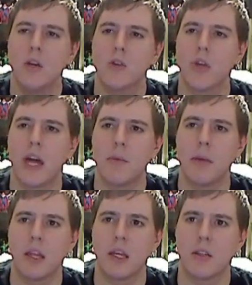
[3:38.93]
So that'll
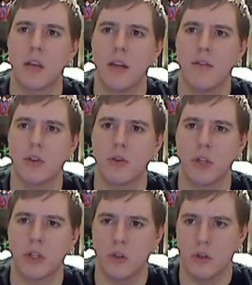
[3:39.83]
make things kind of
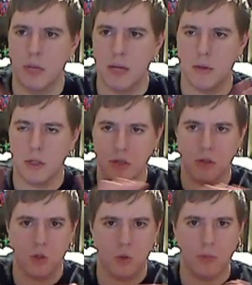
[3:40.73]
interesting too to be able to,
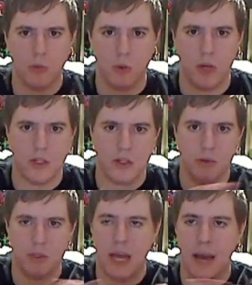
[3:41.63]
to switch between and see
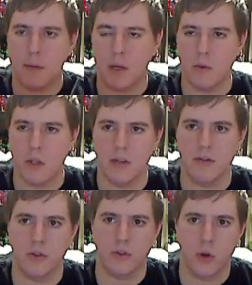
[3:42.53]
what's happening with the
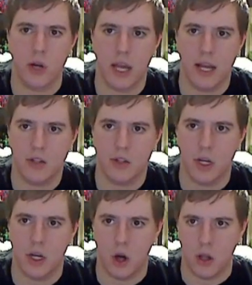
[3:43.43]
different storylines,
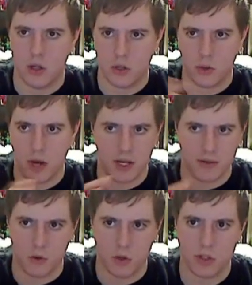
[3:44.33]
uh, all intertwining,
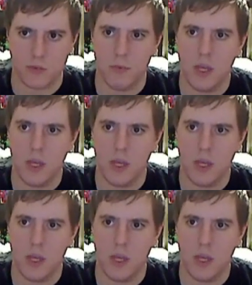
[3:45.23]
of course.